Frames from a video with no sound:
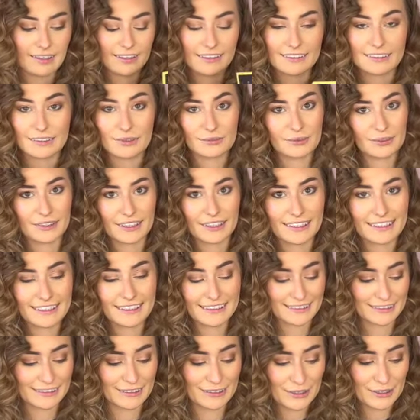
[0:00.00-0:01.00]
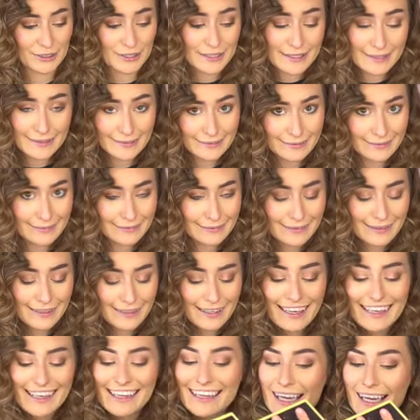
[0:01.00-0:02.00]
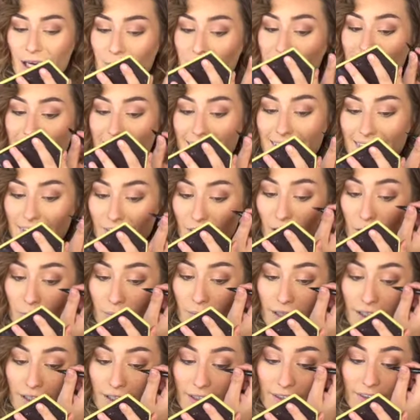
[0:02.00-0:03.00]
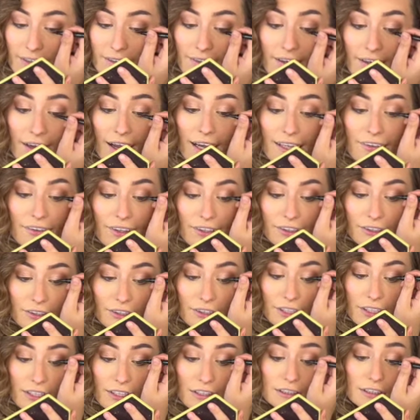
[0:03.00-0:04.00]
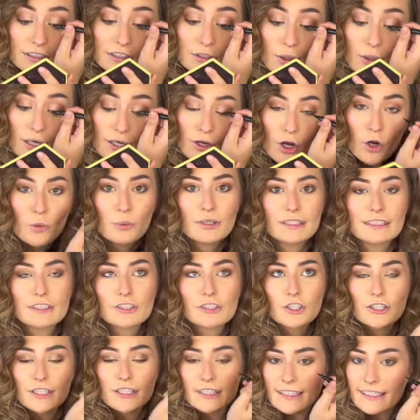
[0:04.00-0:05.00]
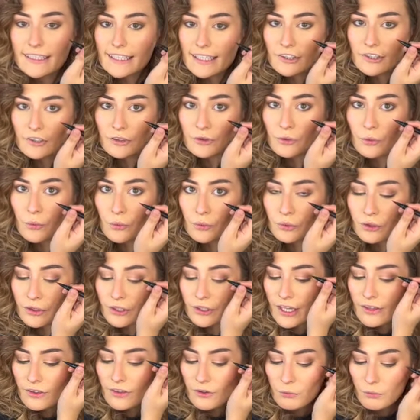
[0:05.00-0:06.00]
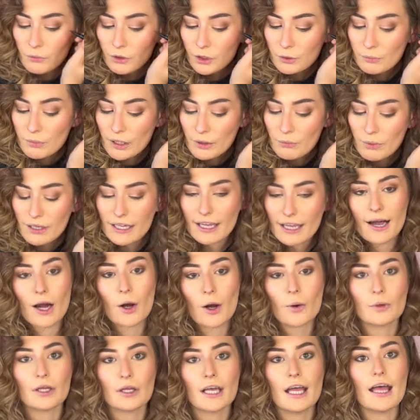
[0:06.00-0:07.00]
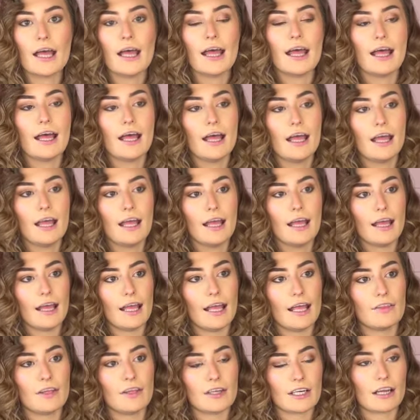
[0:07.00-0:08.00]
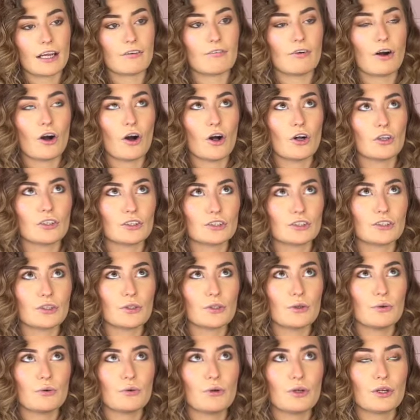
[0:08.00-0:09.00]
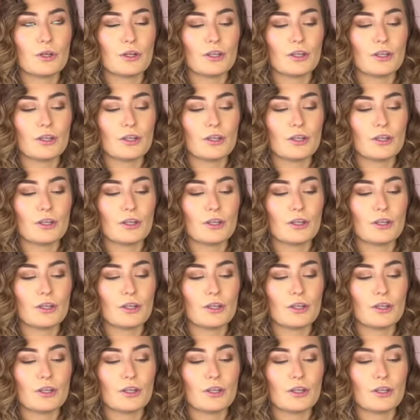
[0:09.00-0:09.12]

Don't look at it, it's sturdy. And I'm just gonna start on my eyeliner. So I always start in the inner corner and then work my way out. And then I've also